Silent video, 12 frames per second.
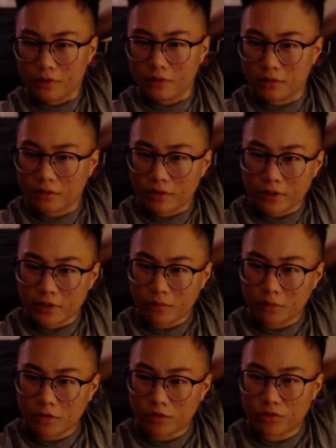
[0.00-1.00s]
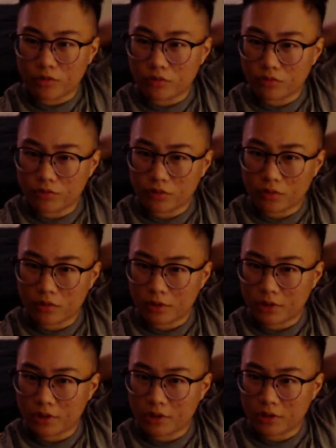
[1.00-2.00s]
thank you, Marshall,
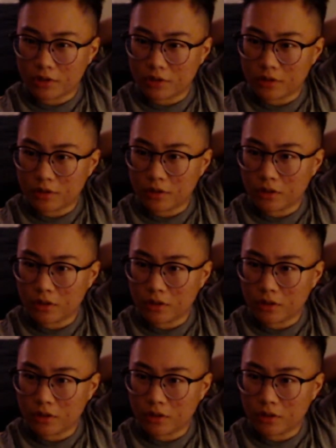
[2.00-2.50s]
for